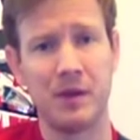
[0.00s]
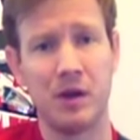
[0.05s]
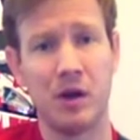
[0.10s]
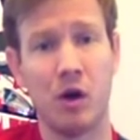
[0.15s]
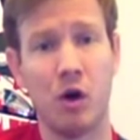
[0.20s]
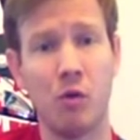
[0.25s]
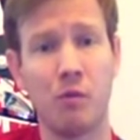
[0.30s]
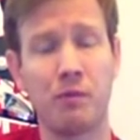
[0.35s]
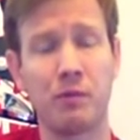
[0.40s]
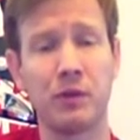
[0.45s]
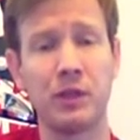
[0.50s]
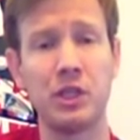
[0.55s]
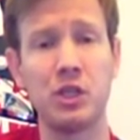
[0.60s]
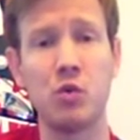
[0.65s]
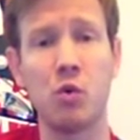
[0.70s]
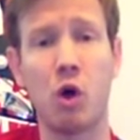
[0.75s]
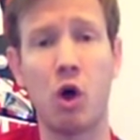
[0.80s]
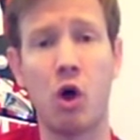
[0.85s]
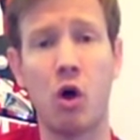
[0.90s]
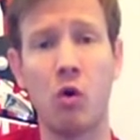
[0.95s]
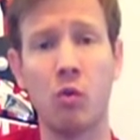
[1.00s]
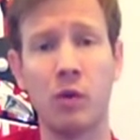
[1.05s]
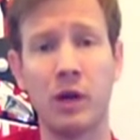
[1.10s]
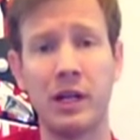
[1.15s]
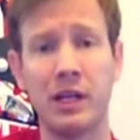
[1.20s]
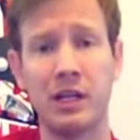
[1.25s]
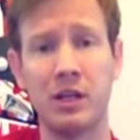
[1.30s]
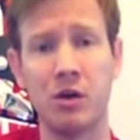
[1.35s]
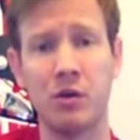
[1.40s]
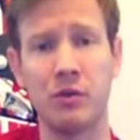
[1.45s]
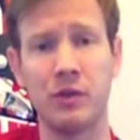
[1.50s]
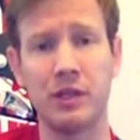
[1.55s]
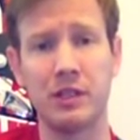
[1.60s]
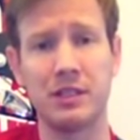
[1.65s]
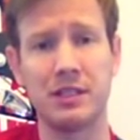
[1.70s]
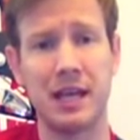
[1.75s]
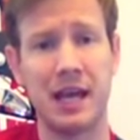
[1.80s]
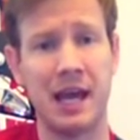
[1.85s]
Hopefully you already know this.